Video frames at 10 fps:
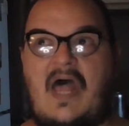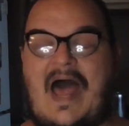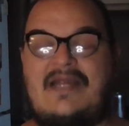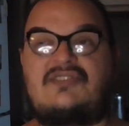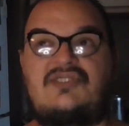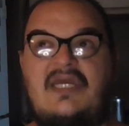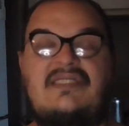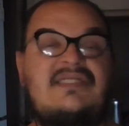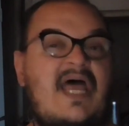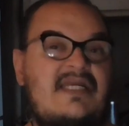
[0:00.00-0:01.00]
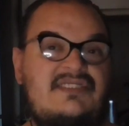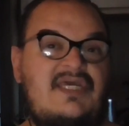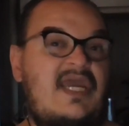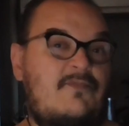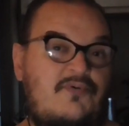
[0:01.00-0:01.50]
I'd say
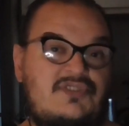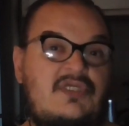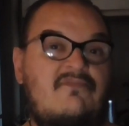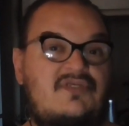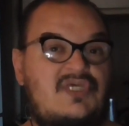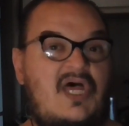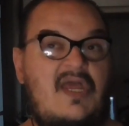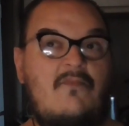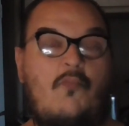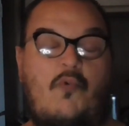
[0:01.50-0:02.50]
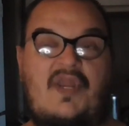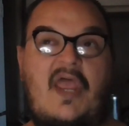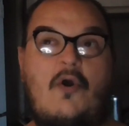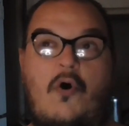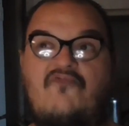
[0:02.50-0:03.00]
98% of the time when
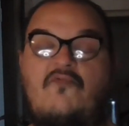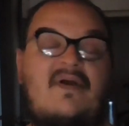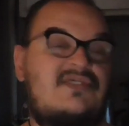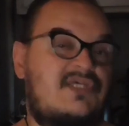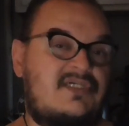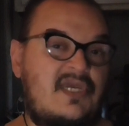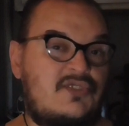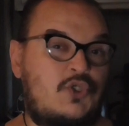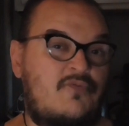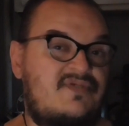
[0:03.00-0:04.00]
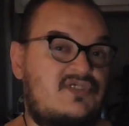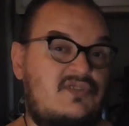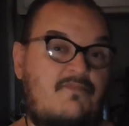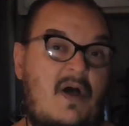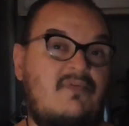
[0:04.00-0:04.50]
I offer my psychic
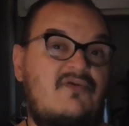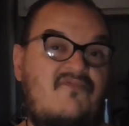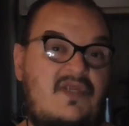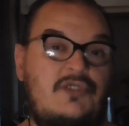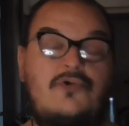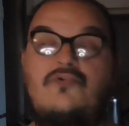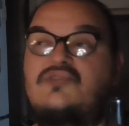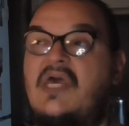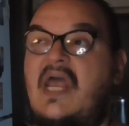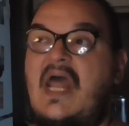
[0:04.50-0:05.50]
services at public venues,